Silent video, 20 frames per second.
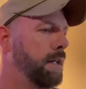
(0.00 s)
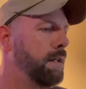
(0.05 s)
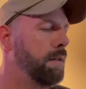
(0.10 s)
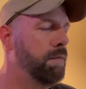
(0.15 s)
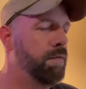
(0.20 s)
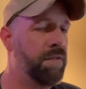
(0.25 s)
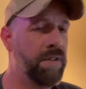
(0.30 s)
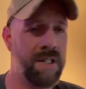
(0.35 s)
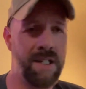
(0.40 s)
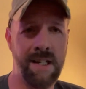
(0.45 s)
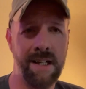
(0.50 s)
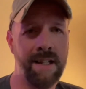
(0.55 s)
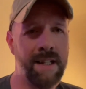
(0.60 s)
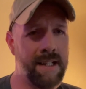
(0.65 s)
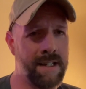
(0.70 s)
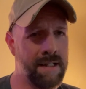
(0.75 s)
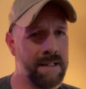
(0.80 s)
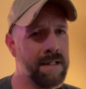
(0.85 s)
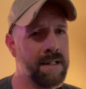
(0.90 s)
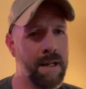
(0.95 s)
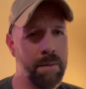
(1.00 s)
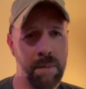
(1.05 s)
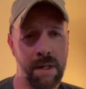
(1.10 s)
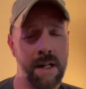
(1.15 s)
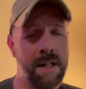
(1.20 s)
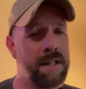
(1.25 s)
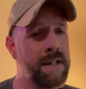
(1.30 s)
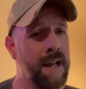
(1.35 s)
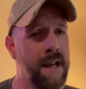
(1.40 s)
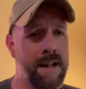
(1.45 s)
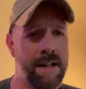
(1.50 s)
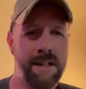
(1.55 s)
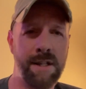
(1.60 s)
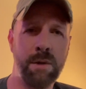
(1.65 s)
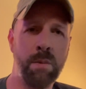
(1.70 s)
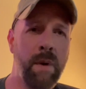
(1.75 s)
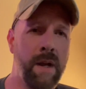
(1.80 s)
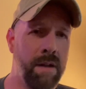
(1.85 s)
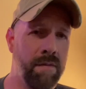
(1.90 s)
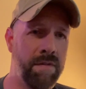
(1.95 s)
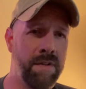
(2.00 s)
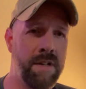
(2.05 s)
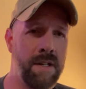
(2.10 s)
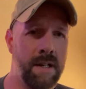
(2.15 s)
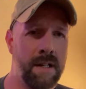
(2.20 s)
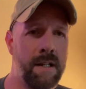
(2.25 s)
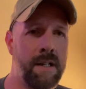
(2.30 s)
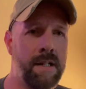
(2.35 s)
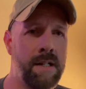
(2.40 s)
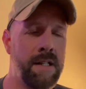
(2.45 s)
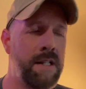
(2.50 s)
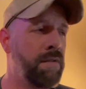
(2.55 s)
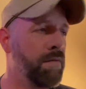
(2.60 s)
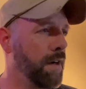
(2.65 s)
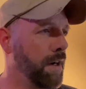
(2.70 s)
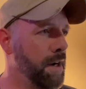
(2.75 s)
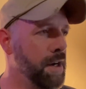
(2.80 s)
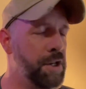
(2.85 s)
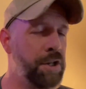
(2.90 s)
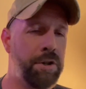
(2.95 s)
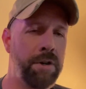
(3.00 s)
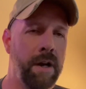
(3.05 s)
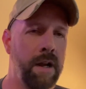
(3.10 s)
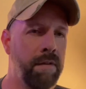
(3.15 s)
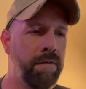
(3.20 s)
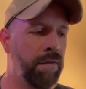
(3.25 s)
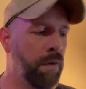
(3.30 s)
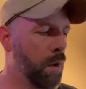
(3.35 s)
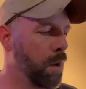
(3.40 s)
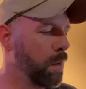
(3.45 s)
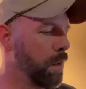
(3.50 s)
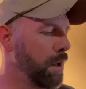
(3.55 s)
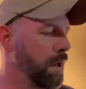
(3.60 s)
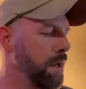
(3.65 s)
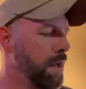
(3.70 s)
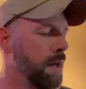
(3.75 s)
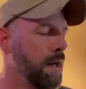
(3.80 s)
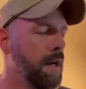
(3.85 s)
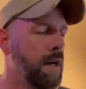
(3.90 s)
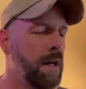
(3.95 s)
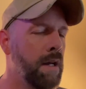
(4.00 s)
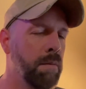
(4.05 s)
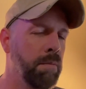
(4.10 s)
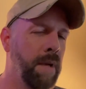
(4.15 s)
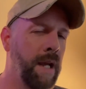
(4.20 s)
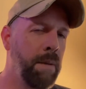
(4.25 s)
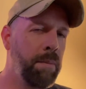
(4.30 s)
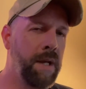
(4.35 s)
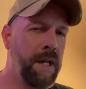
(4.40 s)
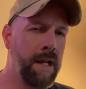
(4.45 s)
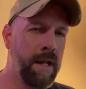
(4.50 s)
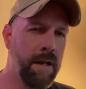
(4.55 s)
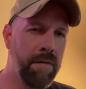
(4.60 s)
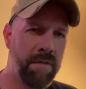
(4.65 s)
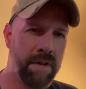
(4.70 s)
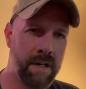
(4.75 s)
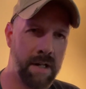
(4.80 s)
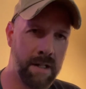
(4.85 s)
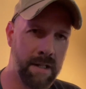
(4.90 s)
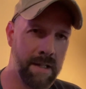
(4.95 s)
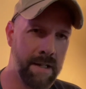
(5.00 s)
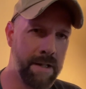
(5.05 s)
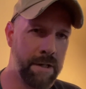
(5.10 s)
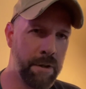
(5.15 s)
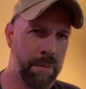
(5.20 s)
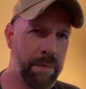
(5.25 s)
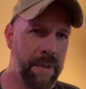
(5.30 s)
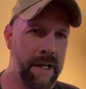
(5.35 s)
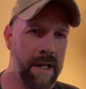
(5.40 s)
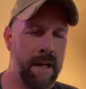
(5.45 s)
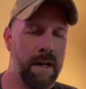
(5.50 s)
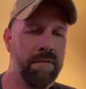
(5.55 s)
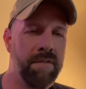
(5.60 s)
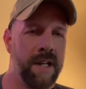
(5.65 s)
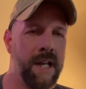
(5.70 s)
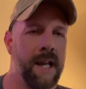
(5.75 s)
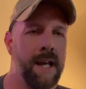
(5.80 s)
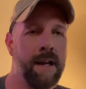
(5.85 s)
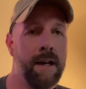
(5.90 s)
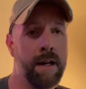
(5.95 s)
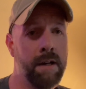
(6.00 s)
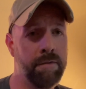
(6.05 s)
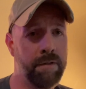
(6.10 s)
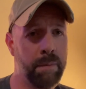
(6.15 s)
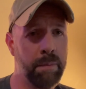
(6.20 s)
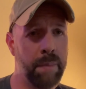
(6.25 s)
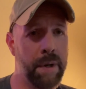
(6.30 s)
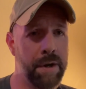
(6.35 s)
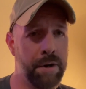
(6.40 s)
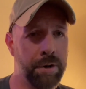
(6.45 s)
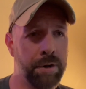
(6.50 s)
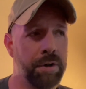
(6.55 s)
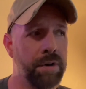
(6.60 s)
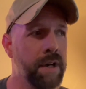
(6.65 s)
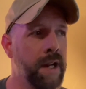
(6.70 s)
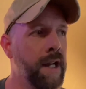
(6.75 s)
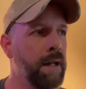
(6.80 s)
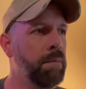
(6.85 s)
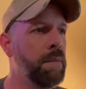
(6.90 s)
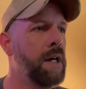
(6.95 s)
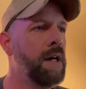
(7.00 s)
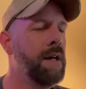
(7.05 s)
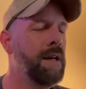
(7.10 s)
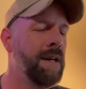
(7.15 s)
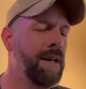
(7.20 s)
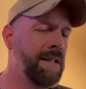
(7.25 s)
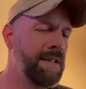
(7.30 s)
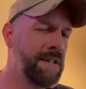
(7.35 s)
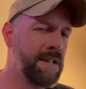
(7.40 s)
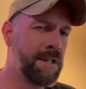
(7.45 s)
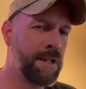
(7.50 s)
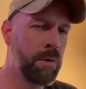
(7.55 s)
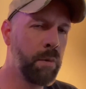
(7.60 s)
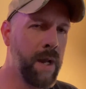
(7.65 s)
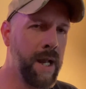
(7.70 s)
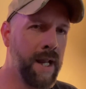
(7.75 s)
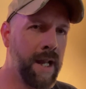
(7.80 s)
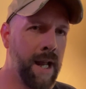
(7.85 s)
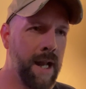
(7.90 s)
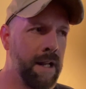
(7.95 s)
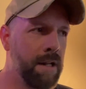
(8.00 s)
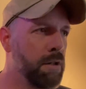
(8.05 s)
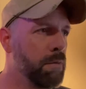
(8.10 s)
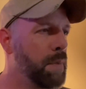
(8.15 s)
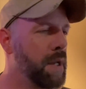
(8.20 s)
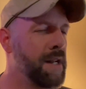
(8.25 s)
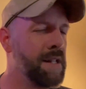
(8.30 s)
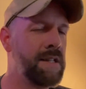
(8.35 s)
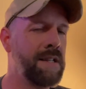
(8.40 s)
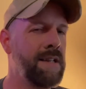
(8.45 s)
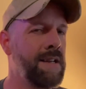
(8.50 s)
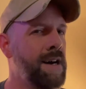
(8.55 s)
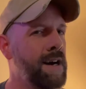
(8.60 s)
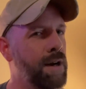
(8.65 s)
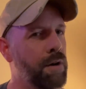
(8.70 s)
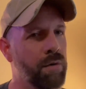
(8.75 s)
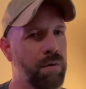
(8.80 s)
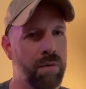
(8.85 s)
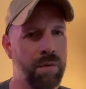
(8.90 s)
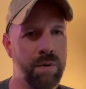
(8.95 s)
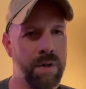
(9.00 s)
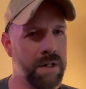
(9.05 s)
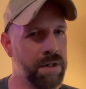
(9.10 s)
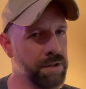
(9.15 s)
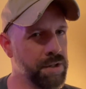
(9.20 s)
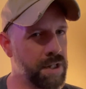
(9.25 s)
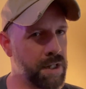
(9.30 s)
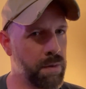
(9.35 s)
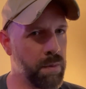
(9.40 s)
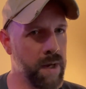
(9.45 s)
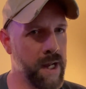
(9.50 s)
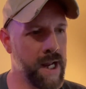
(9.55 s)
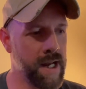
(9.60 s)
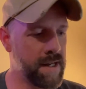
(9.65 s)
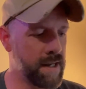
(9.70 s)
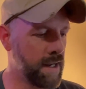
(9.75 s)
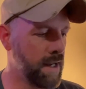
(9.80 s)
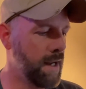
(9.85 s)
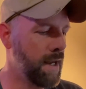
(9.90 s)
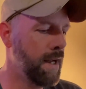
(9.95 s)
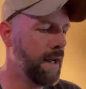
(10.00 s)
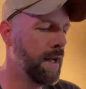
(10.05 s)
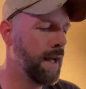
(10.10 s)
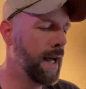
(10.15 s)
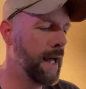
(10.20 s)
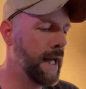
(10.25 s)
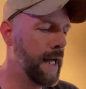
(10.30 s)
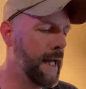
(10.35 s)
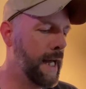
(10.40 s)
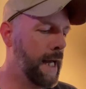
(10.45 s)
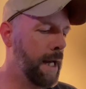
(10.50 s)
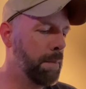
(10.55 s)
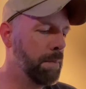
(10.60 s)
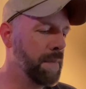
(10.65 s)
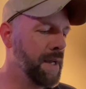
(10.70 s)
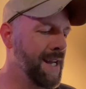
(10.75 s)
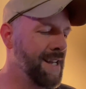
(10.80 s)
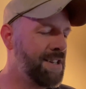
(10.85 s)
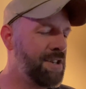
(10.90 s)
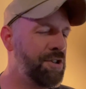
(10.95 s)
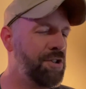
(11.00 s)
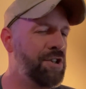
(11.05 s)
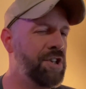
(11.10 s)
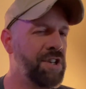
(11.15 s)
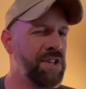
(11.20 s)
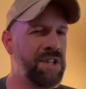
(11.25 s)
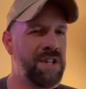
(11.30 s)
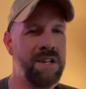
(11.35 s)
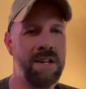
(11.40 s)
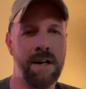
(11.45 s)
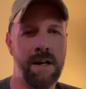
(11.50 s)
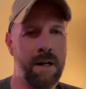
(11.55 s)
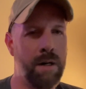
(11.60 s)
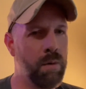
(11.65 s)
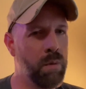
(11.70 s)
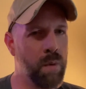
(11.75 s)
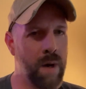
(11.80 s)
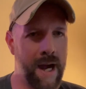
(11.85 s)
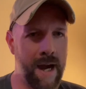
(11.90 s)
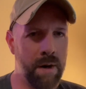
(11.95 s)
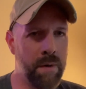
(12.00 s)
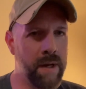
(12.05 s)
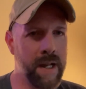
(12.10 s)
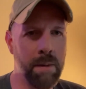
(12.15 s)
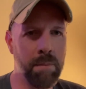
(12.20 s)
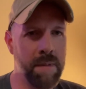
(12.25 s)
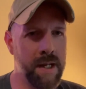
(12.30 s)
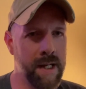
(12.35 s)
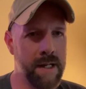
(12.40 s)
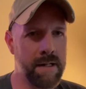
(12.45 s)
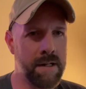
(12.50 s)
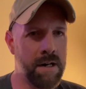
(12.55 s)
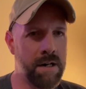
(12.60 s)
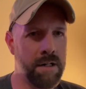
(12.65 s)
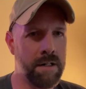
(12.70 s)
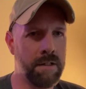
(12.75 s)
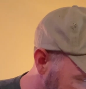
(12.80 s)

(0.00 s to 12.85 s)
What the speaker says: Vanilla, I mean, it's got a sweet vanilla. It's very straightforward. Maybe even a little bit of a hint of a buttercream. It's a sweet candle, but it's not real sweet. It's just not wowing me at all.